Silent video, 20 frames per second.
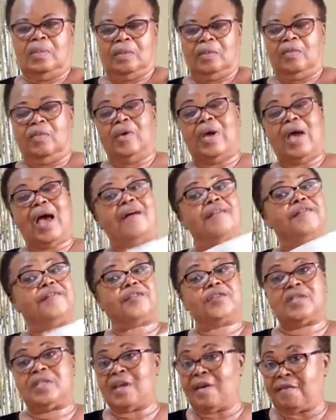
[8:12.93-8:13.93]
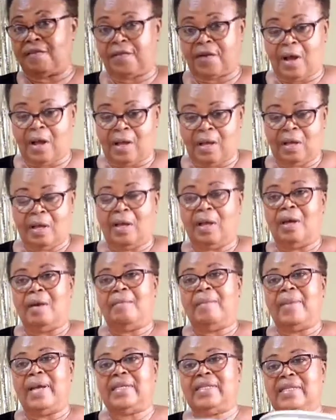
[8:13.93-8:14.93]
We have several,
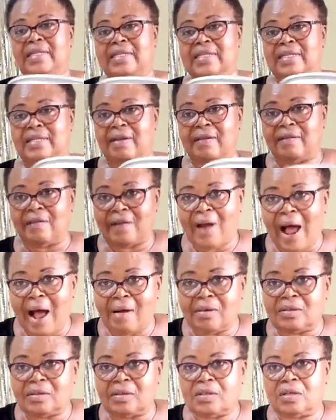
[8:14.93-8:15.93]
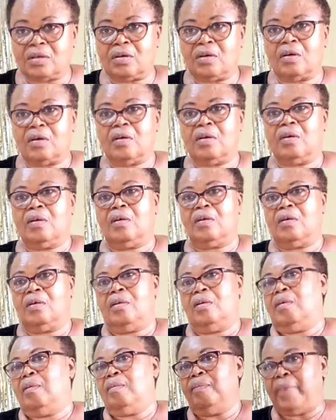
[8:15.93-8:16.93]
but this is a round
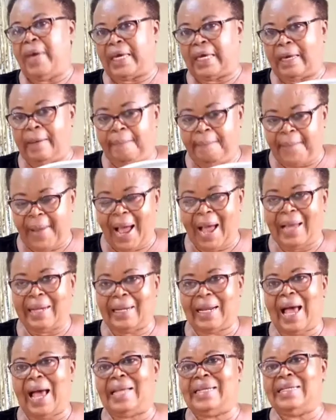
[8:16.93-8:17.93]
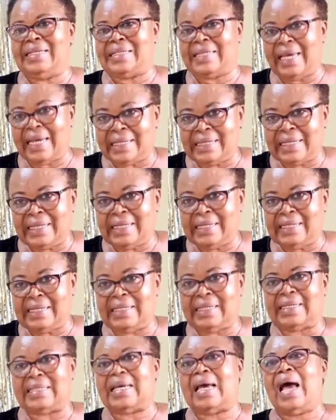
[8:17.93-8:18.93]
baking pan and it's 8
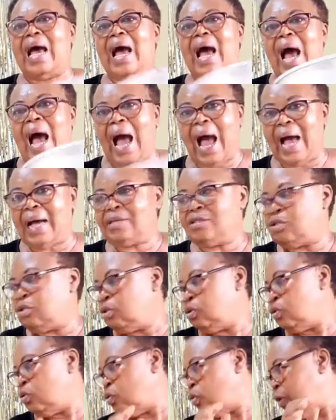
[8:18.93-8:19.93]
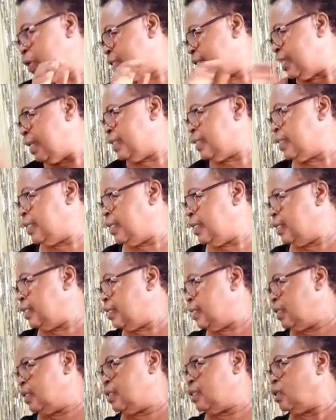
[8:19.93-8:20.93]
inches. How do you know it's 8
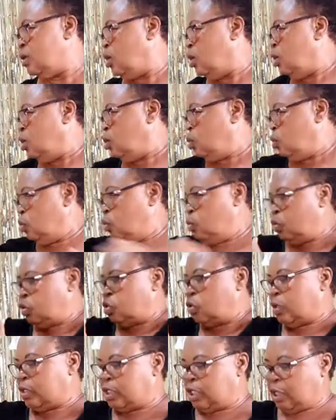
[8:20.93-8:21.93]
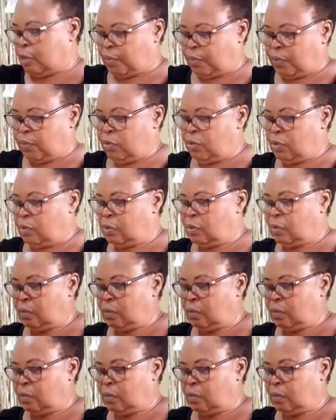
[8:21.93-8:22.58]
inches? You use your tape rule.